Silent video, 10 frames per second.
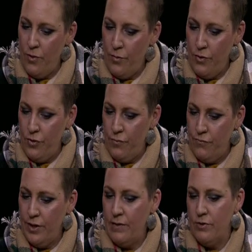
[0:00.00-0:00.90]
your your
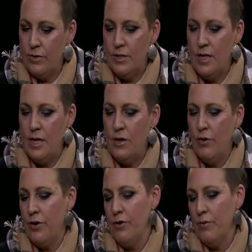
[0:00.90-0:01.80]
flavored tea
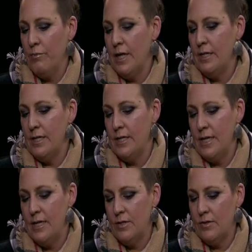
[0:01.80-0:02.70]
or your blended
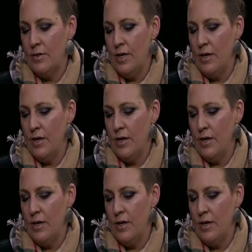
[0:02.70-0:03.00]
teas,